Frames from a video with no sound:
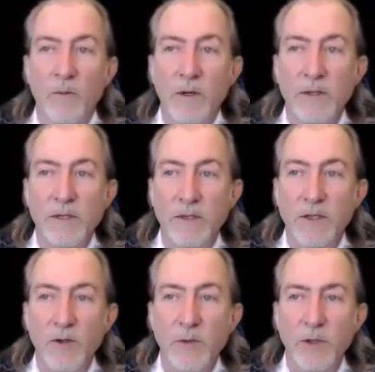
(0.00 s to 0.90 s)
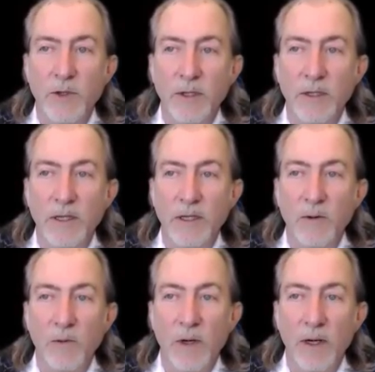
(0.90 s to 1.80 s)
What is it scripturally,
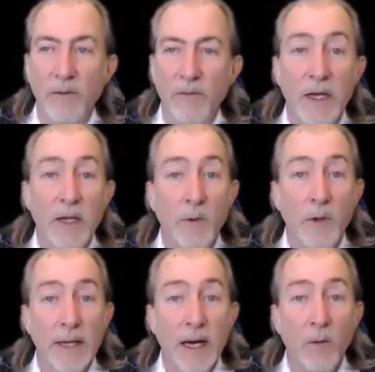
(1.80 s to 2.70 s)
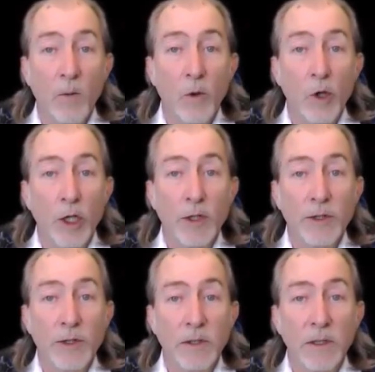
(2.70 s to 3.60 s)
faith without
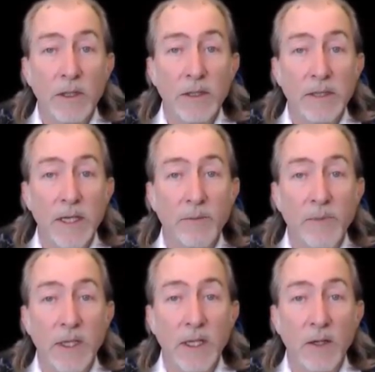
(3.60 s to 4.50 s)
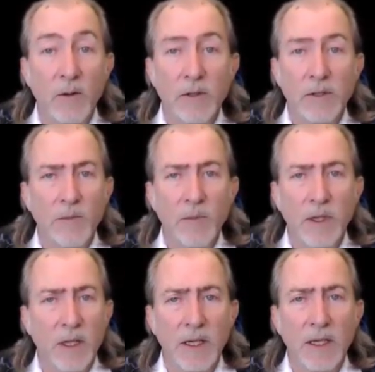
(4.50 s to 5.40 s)
works is empty or
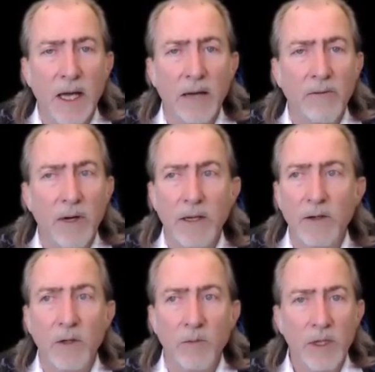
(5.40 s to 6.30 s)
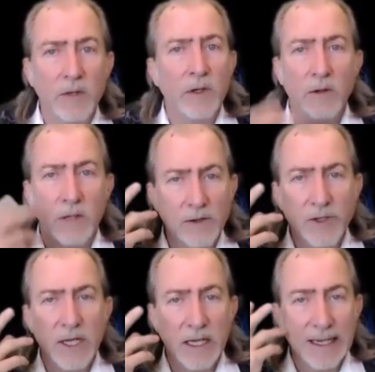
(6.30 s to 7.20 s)
something like that, right? You can believe it, you can
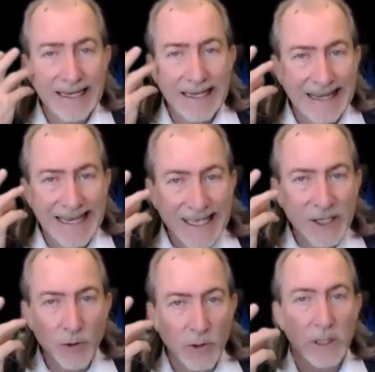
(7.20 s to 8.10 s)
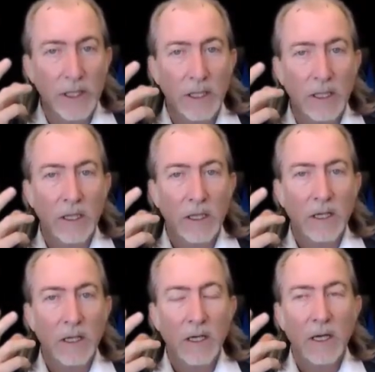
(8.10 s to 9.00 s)
understand it intellectually, yeah,